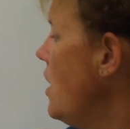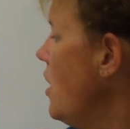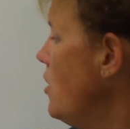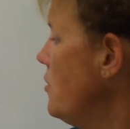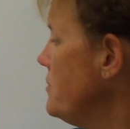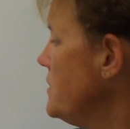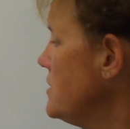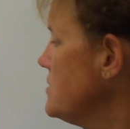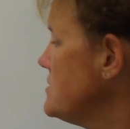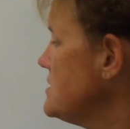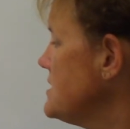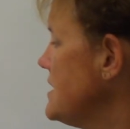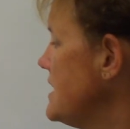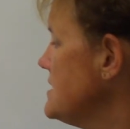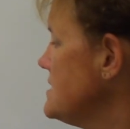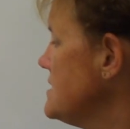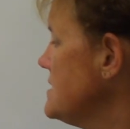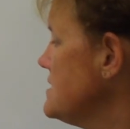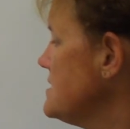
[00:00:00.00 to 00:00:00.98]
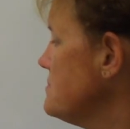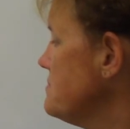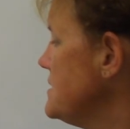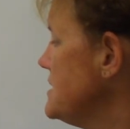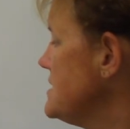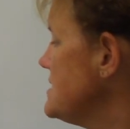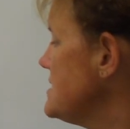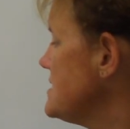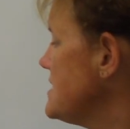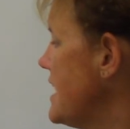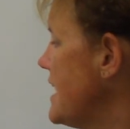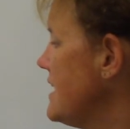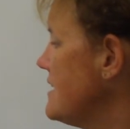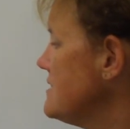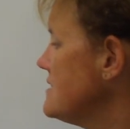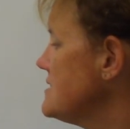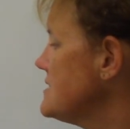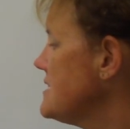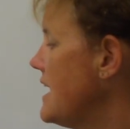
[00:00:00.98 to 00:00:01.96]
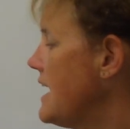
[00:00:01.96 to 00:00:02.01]
Homeostasis means staying
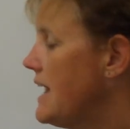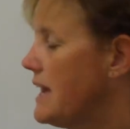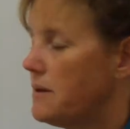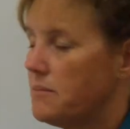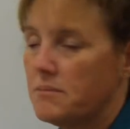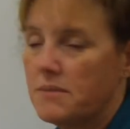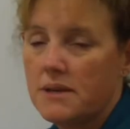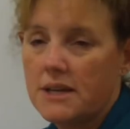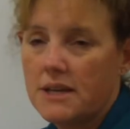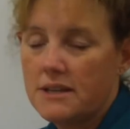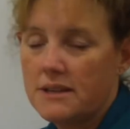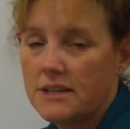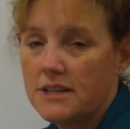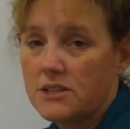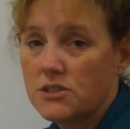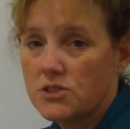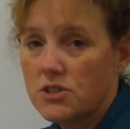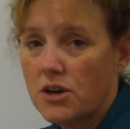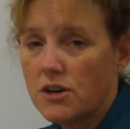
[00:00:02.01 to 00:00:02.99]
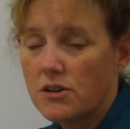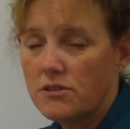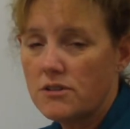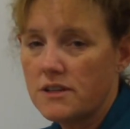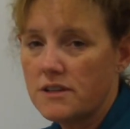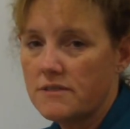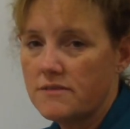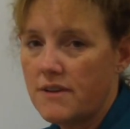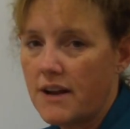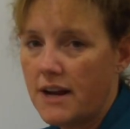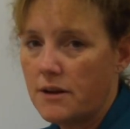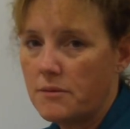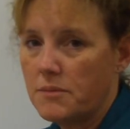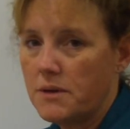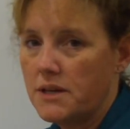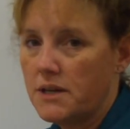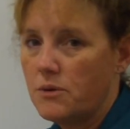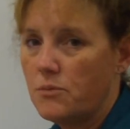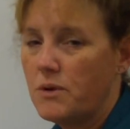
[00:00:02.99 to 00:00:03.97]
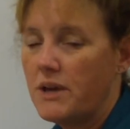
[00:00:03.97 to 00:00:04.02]
the same in the internal
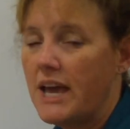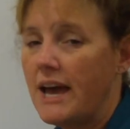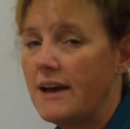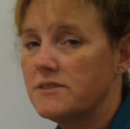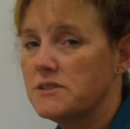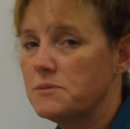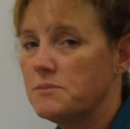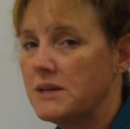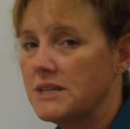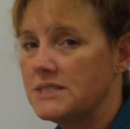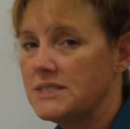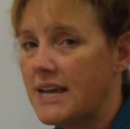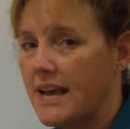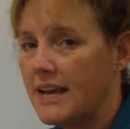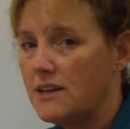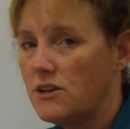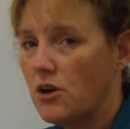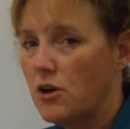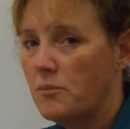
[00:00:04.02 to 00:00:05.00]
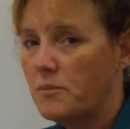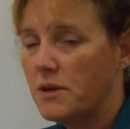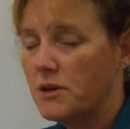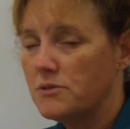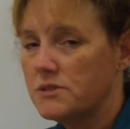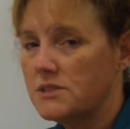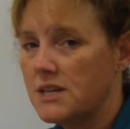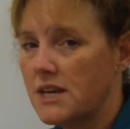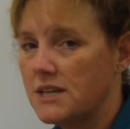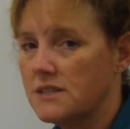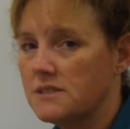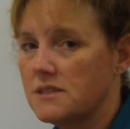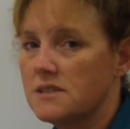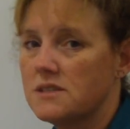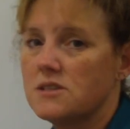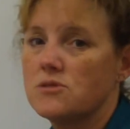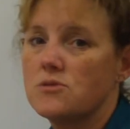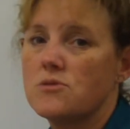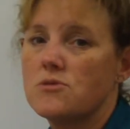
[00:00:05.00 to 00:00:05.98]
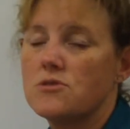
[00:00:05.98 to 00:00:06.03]
environment, and we have to maintain
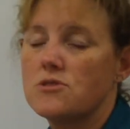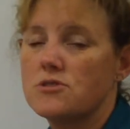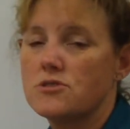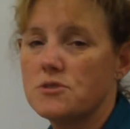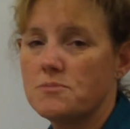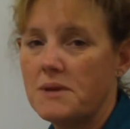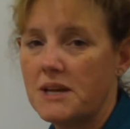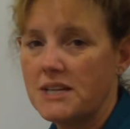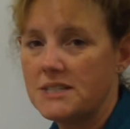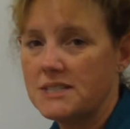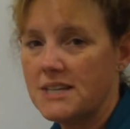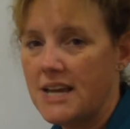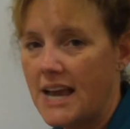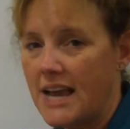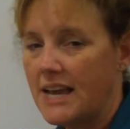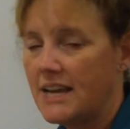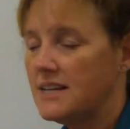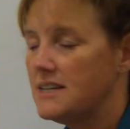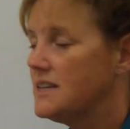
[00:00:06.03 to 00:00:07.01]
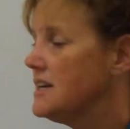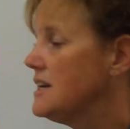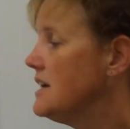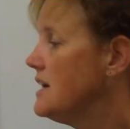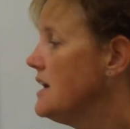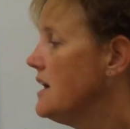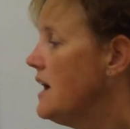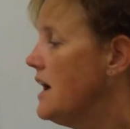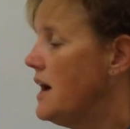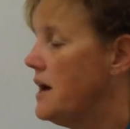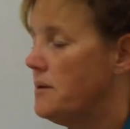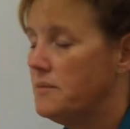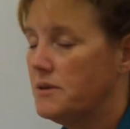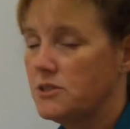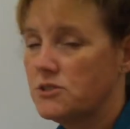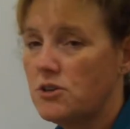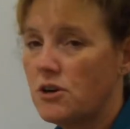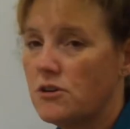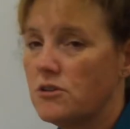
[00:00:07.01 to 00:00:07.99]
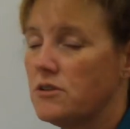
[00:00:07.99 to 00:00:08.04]
homeostasis in order to maintain
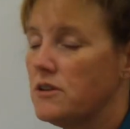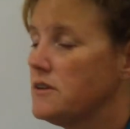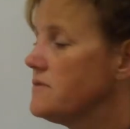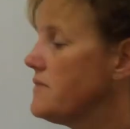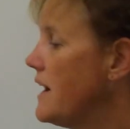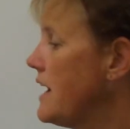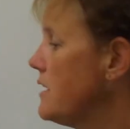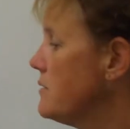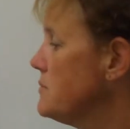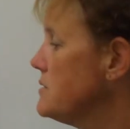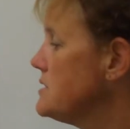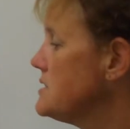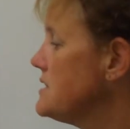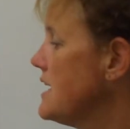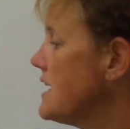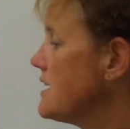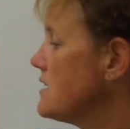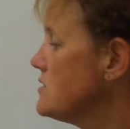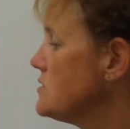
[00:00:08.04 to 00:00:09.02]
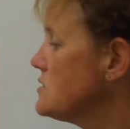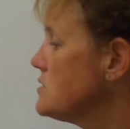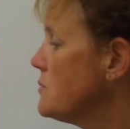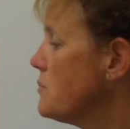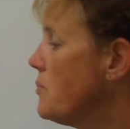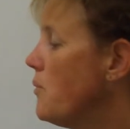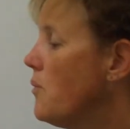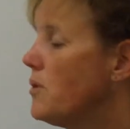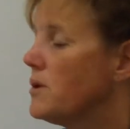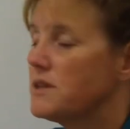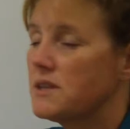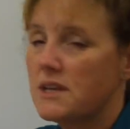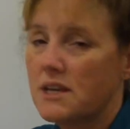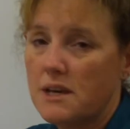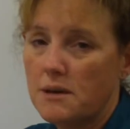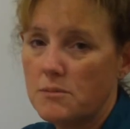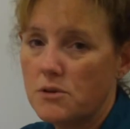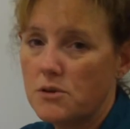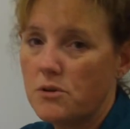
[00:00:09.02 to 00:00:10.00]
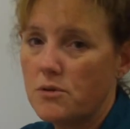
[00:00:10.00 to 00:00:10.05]
internal environments that can support the
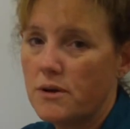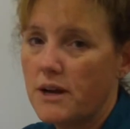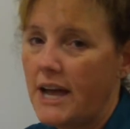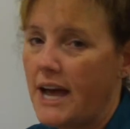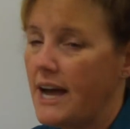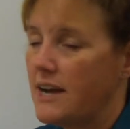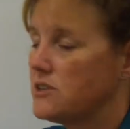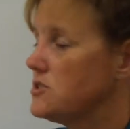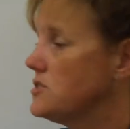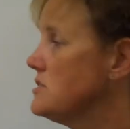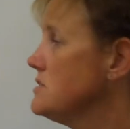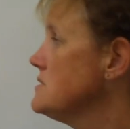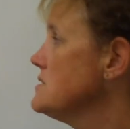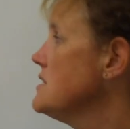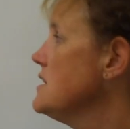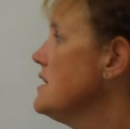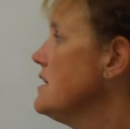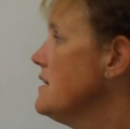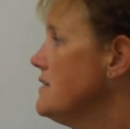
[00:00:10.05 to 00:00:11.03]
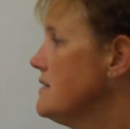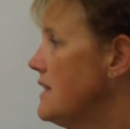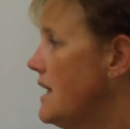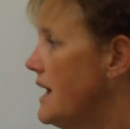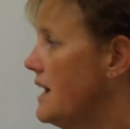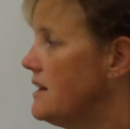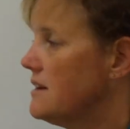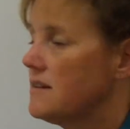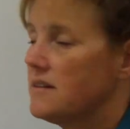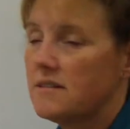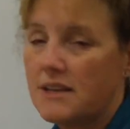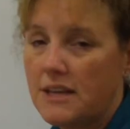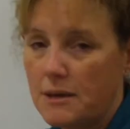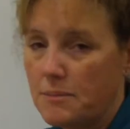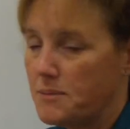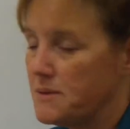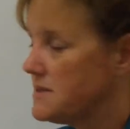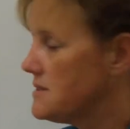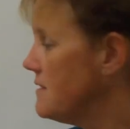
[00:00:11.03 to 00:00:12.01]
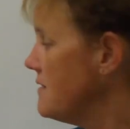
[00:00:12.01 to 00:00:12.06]
chemical reactions that
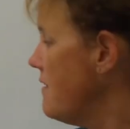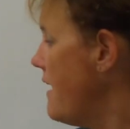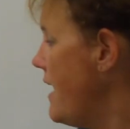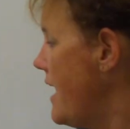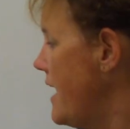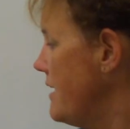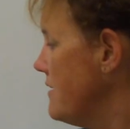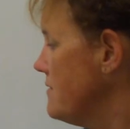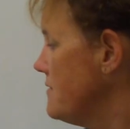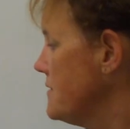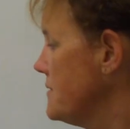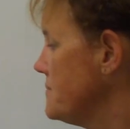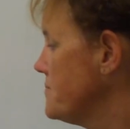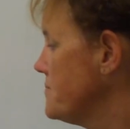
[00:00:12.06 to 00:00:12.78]
keep us alive.